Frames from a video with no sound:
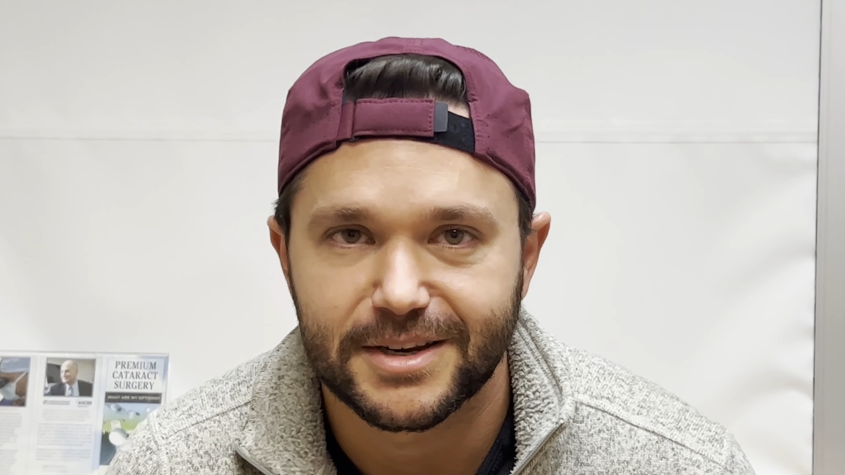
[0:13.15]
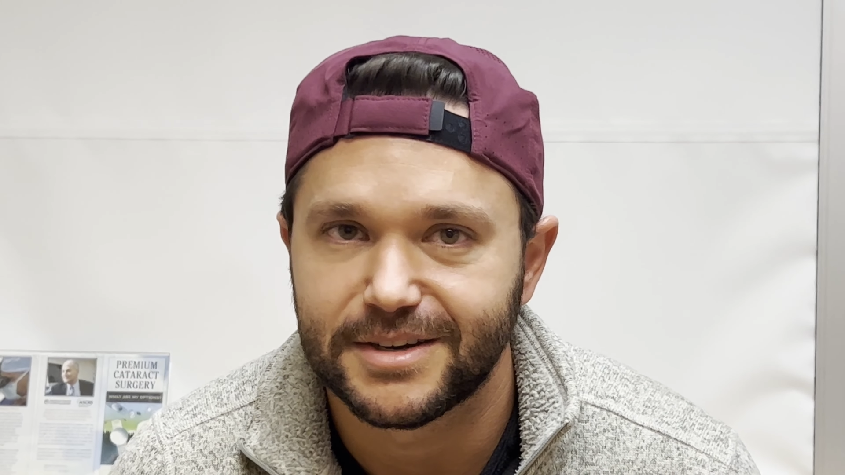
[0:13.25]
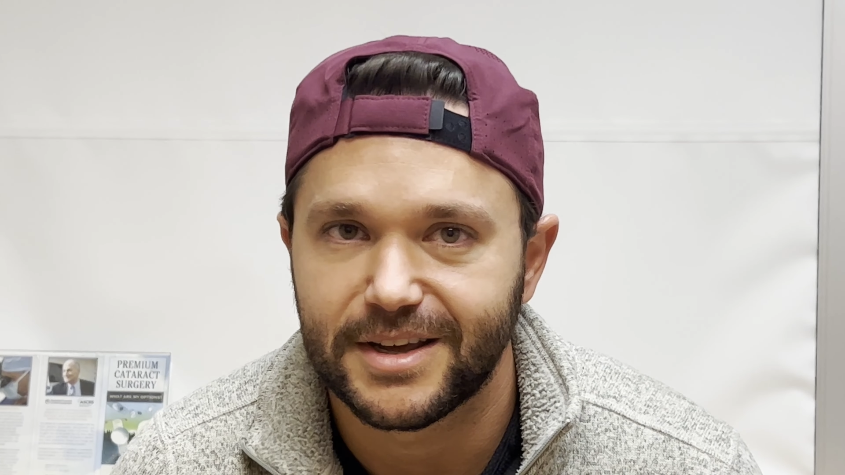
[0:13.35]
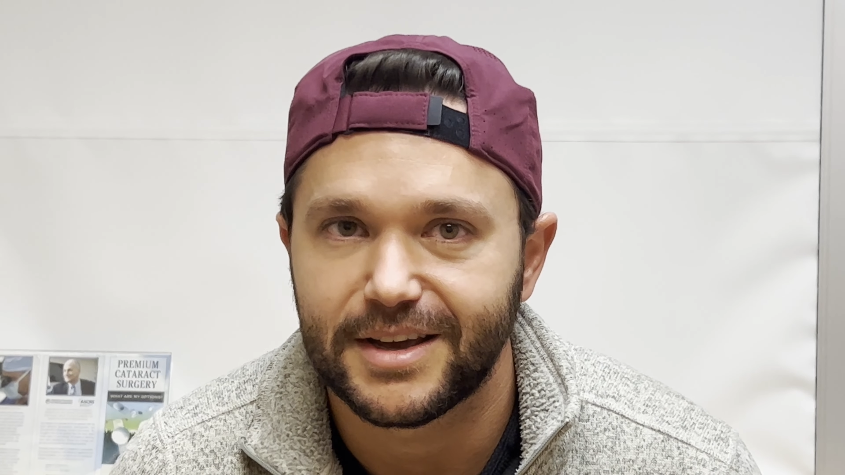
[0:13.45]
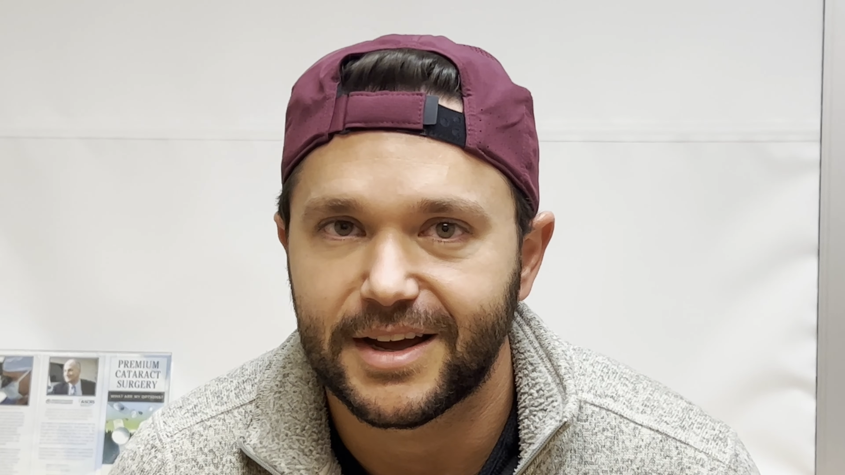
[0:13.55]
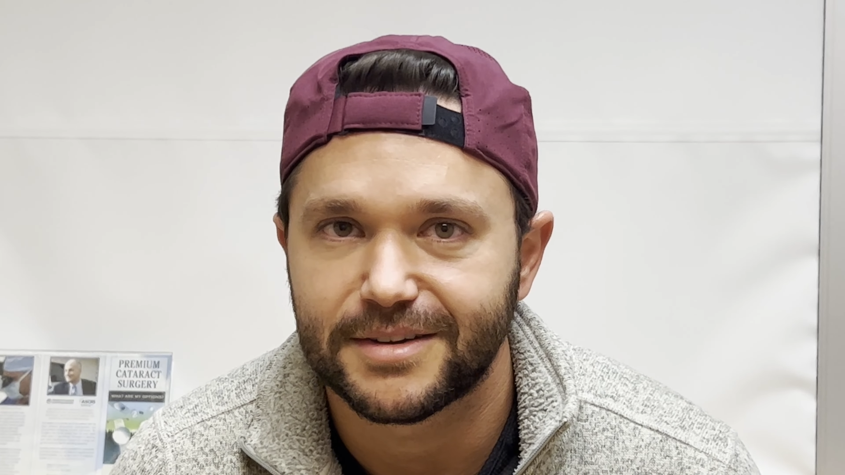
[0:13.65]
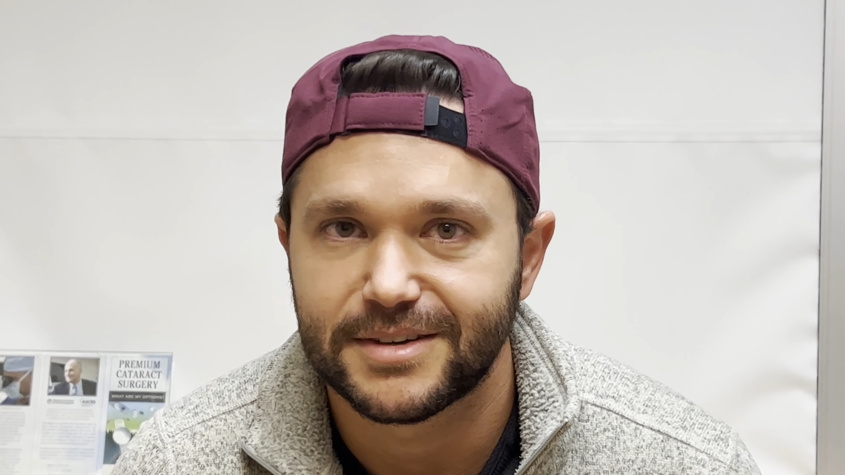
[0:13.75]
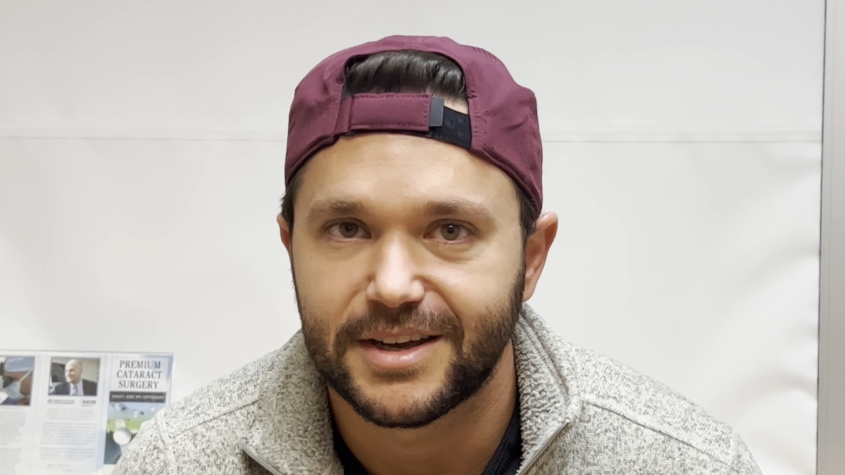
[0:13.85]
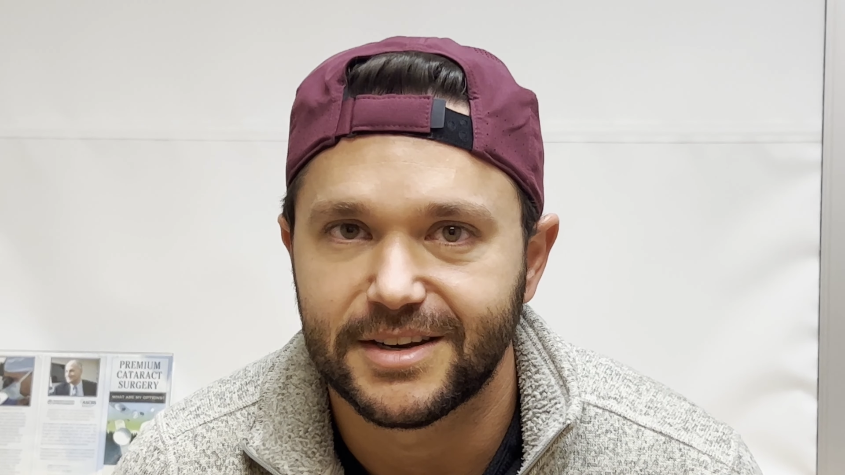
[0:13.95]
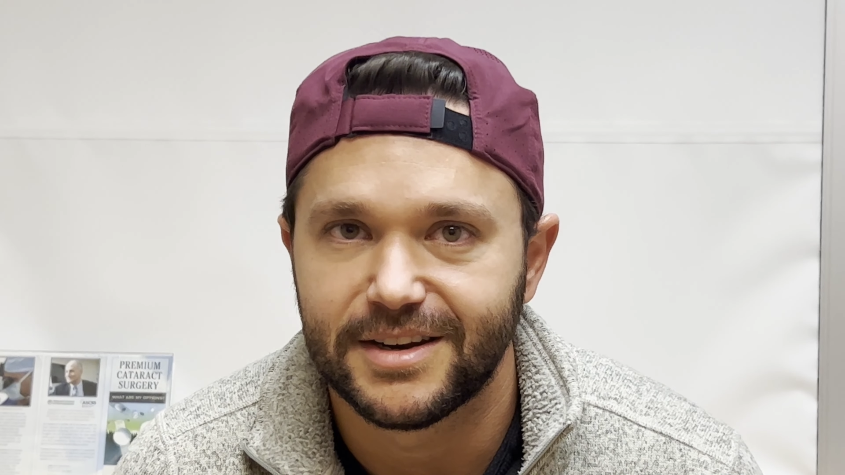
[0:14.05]
in and day out
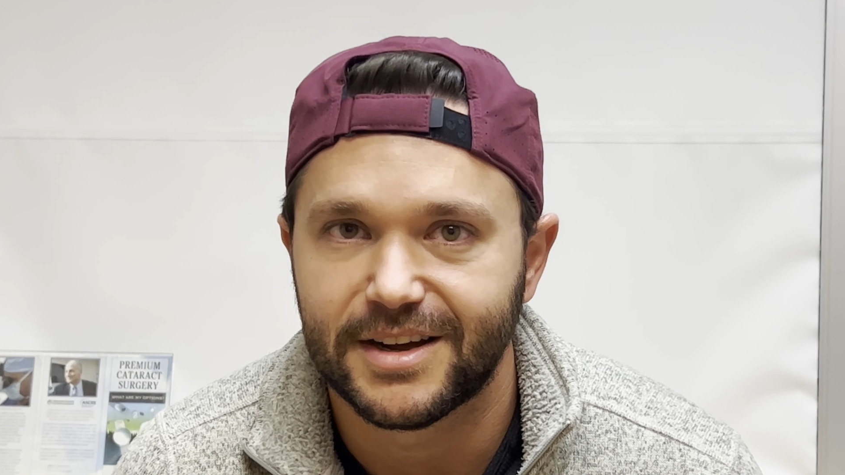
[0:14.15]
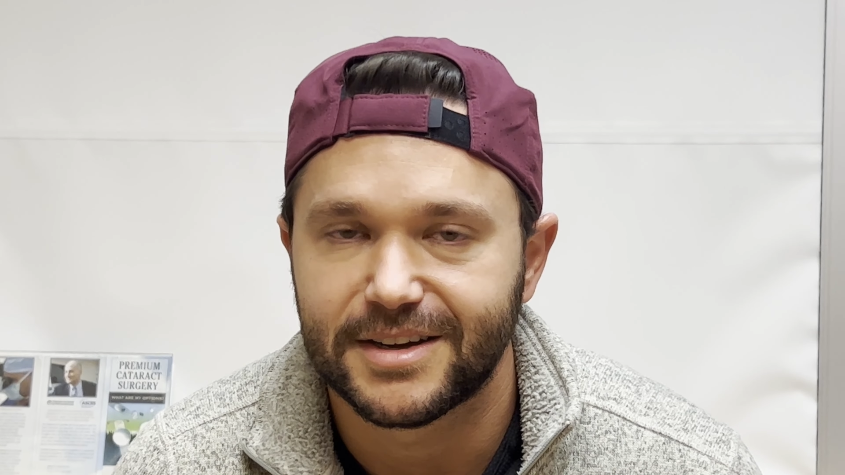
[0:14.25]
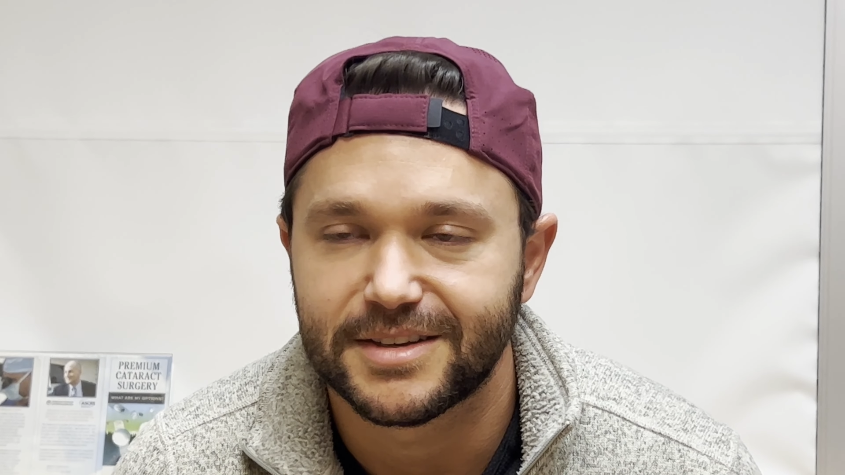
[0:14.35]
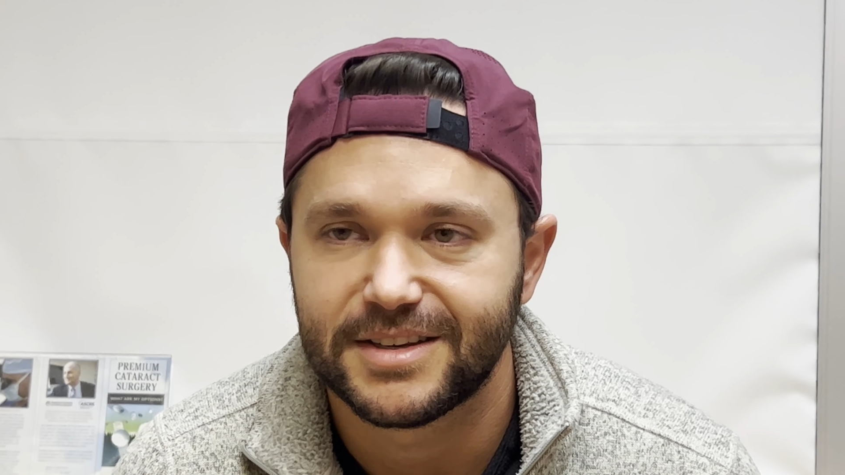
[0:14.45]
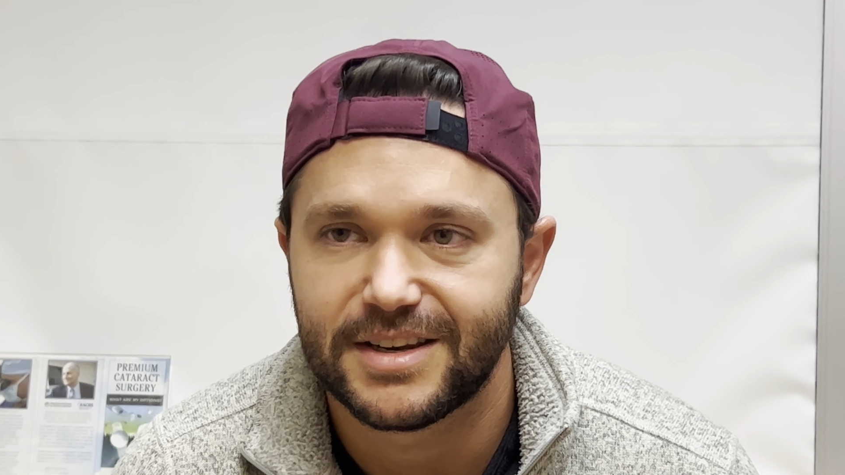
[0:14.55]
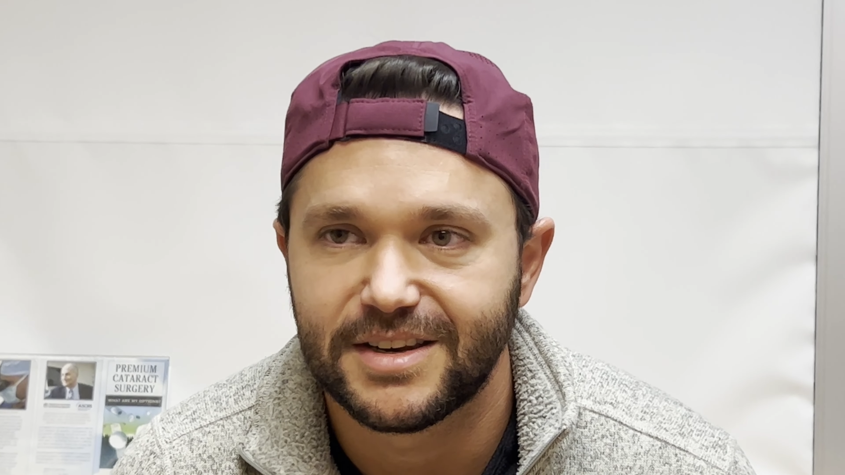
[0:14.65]
and uh,